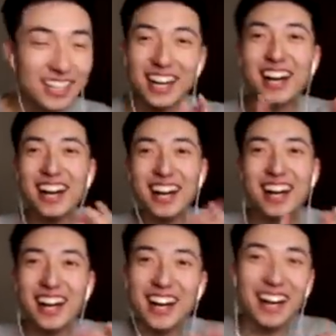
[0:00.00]
Yay! Check out
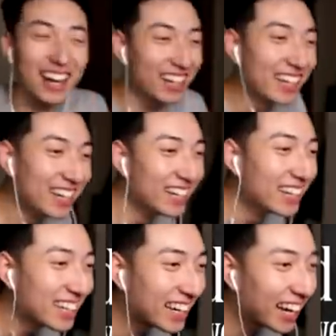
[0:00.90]
this other video
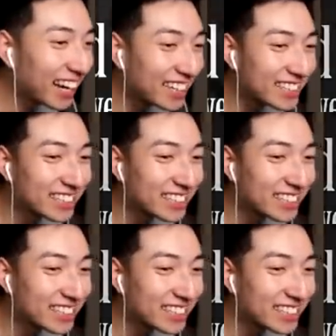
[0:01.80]
if you want to guys.